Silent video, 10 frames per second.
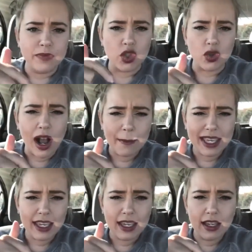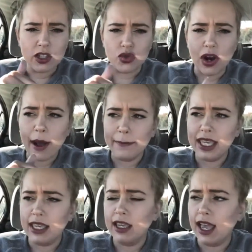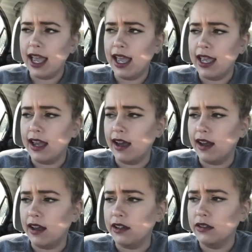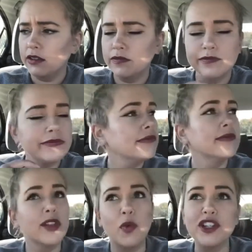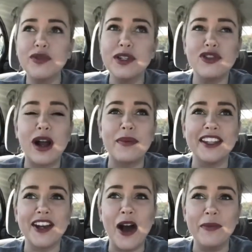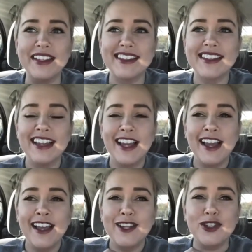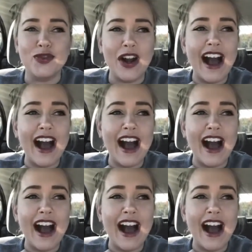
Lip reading: drop me a what should we drop in the comments? Give